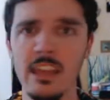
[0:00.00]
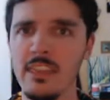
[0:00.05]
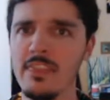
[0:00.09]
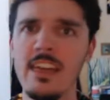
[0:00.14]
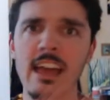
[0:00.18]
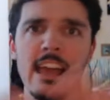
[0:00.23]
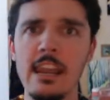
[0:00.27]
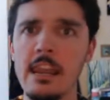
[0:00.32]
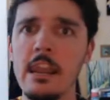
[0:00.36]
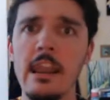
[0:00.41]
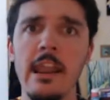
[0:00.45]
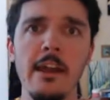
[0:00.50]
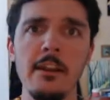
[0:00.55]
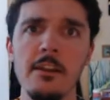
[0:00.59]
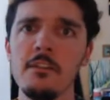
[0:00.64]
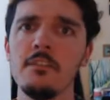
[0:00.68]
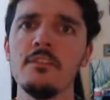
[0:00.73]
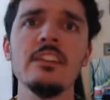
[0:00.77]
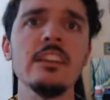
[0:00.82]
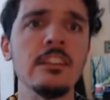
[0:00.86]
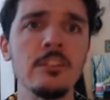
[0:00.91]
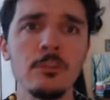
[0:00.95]
that none
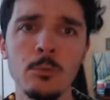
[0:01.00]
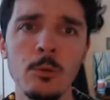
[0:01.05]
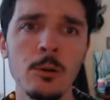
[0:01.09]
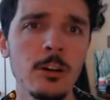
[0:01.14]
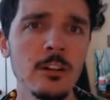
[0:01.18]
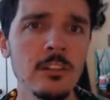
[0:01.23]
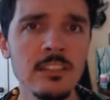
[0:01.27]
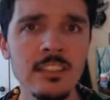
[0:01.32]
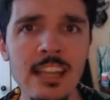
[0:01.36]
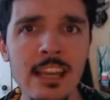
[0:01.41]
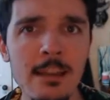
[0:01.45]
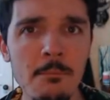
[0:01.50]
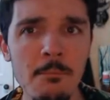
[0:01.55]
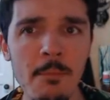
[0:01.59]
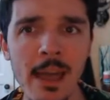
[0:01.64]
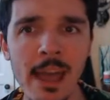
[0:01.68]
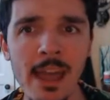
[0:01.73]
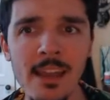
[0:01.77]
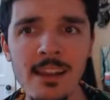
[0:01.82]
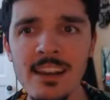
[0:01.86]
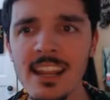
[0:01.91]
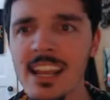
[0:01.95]
of these words get
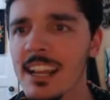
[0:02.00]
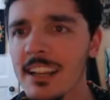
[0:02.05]
banned.